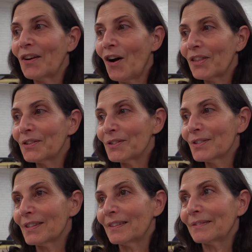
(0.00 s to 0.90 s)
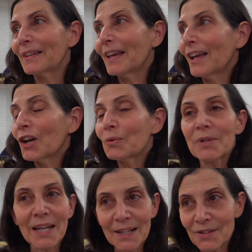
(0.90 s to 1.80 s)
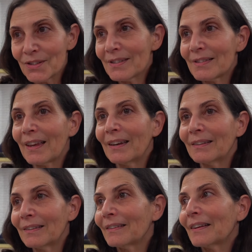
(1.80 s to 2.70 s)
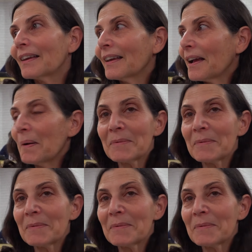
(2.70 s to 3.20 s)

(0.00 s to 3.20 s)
authors and creators can come